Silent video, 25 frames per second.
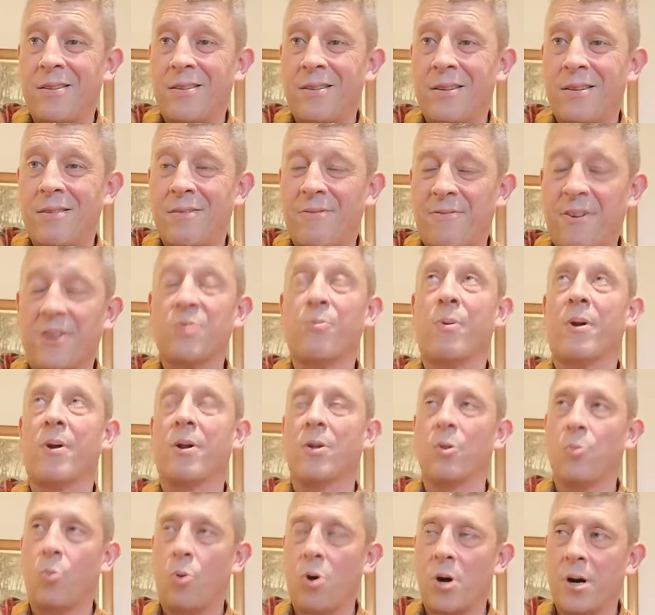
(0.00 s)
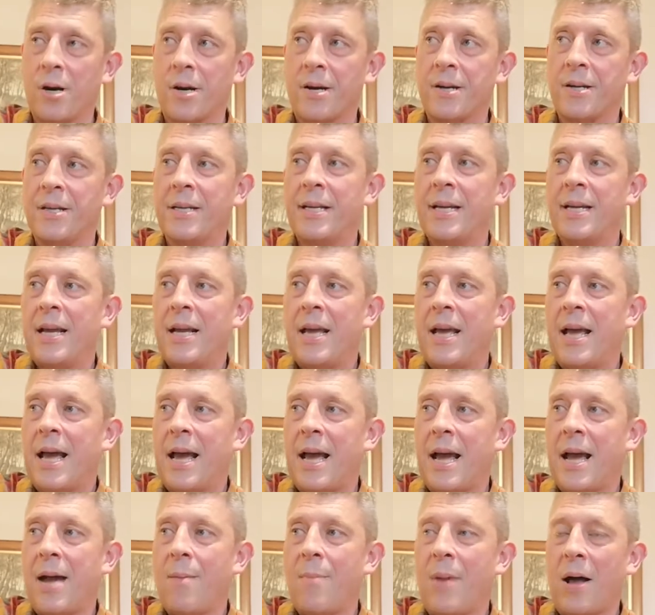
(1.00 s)
First World War.
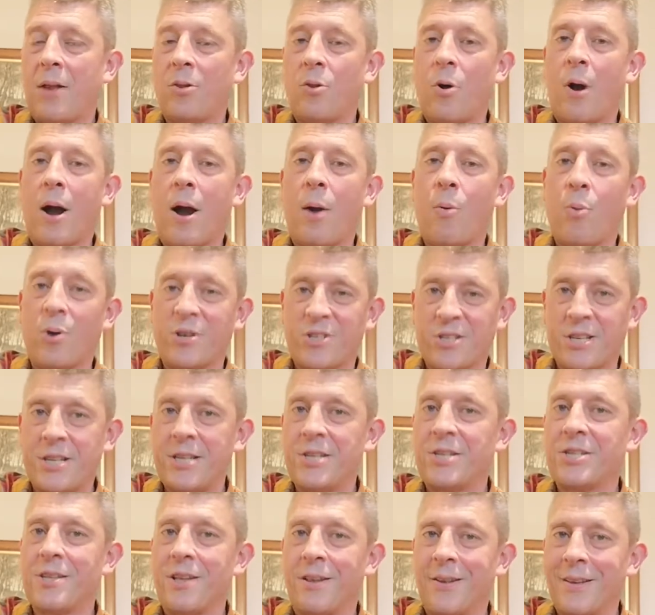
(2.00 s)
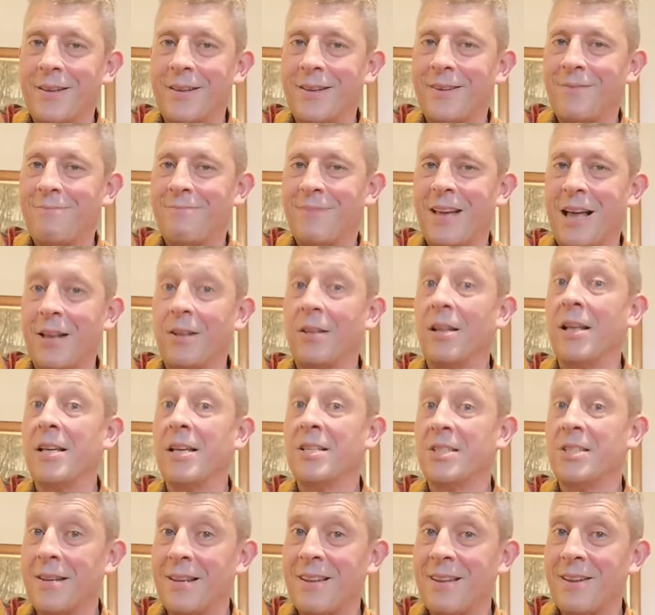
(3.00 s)
A lot of whiskey stilling,
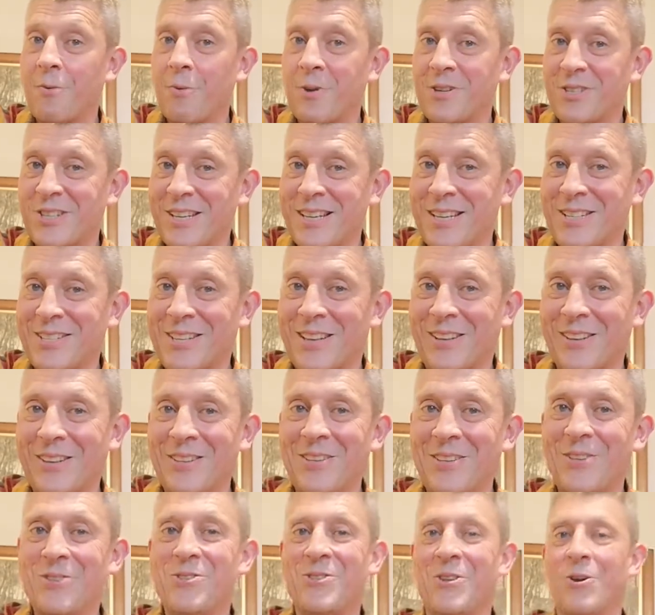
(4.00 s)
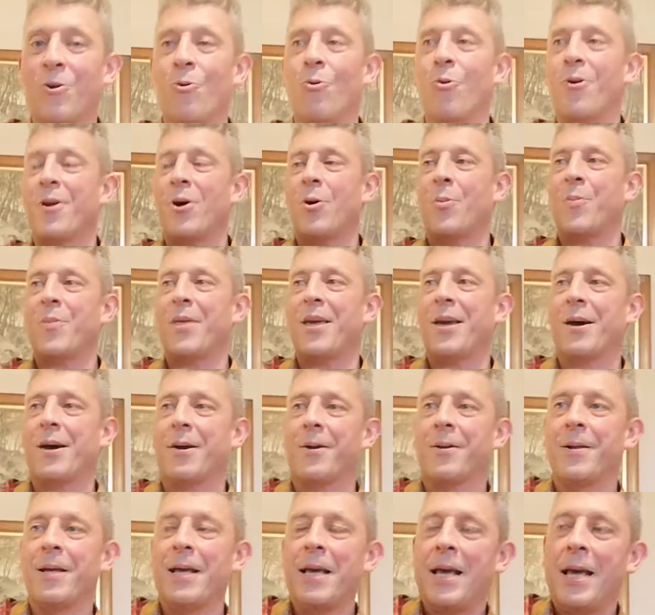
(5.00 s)
illicit whiskey stilling used to go on up there.
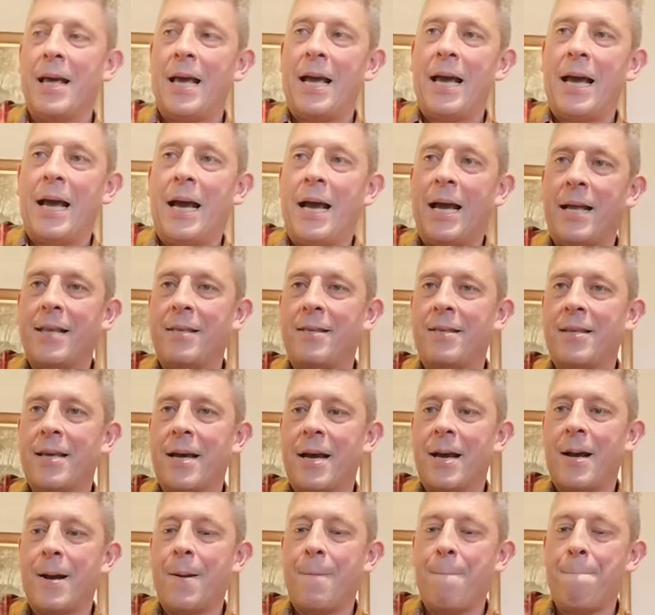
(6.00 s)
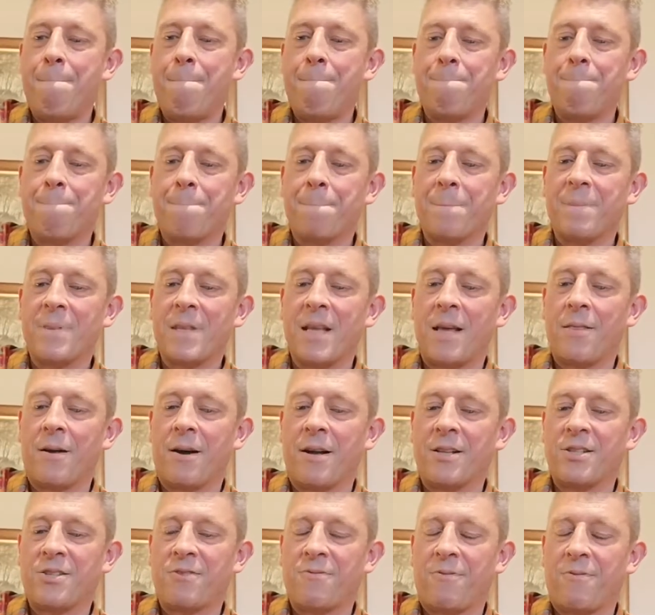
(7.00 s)
And
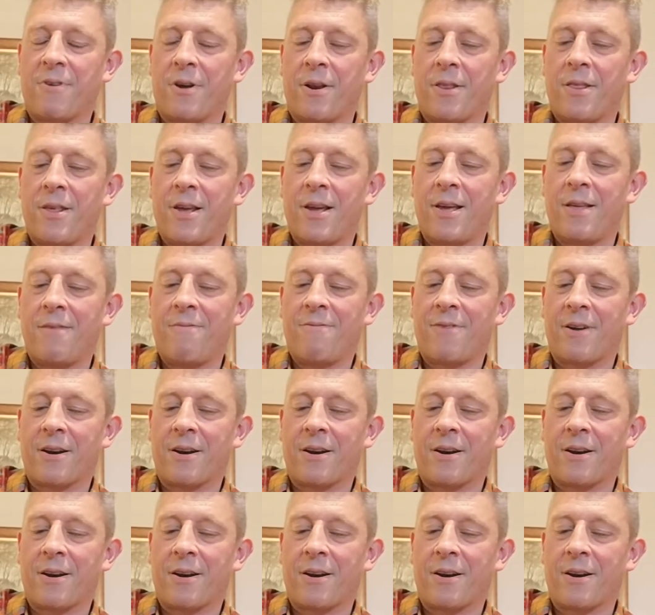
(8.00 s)
that's for the